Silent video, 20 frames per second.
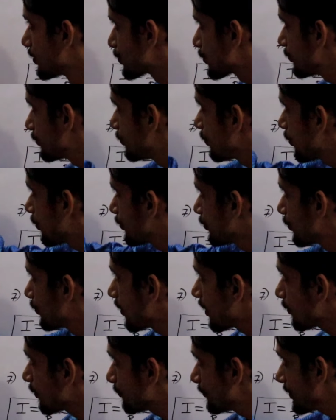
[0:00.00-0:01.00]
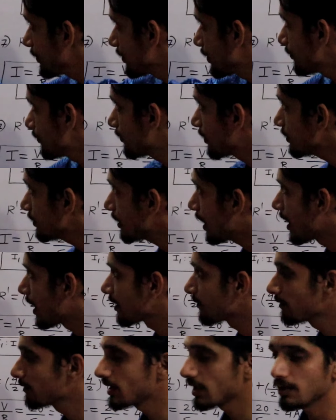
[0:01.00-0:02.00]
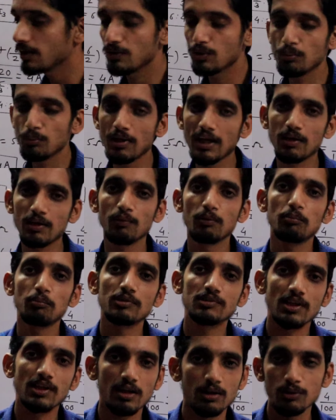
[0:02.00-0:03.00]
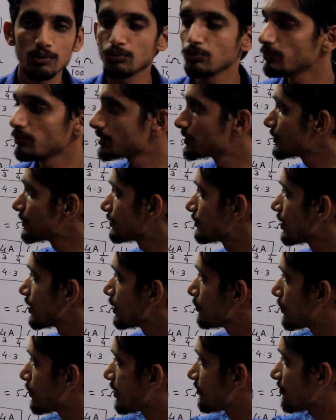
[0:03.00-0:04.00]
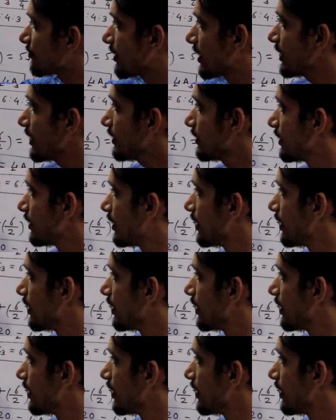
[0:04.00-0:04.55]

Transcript: So you have been given R1 R2 by R1 plus R2, which is 3 by 5,